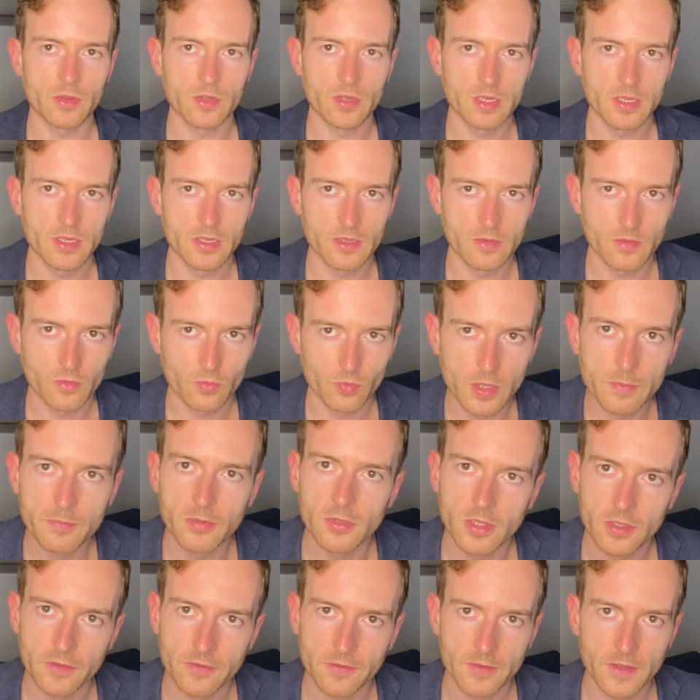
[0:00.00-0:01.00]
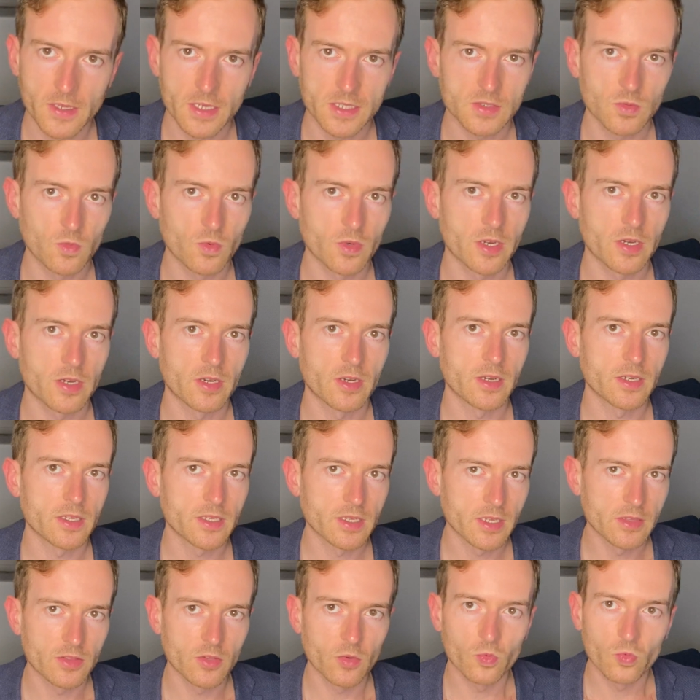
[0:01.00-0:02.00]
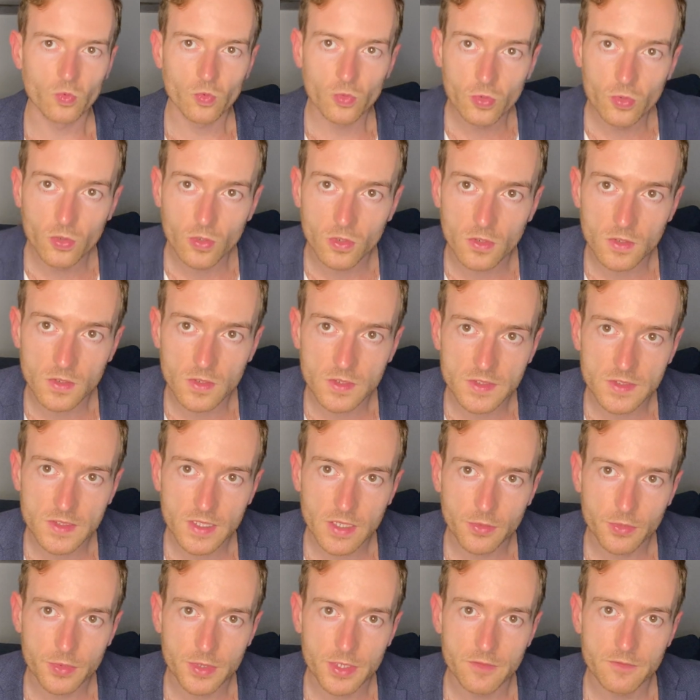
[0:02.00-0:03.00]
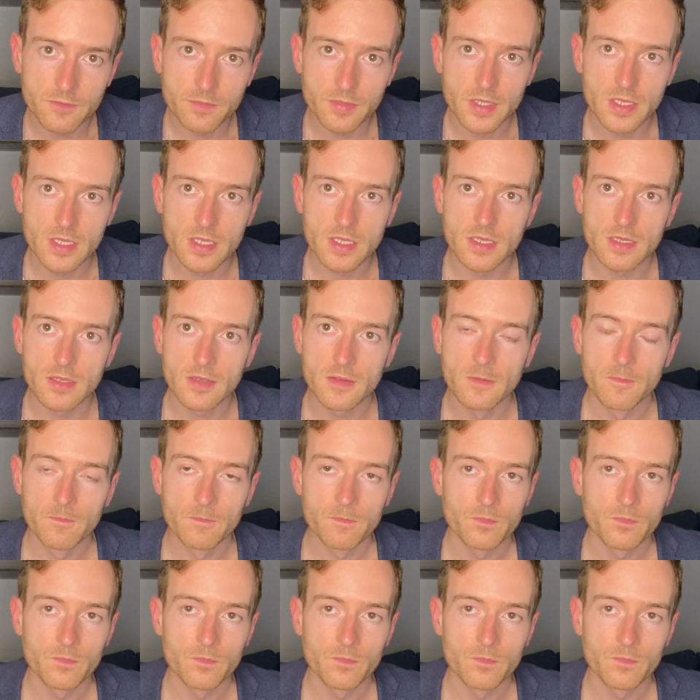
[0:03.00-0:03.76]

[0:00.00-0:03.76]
a ripple effect where again the rules that we've been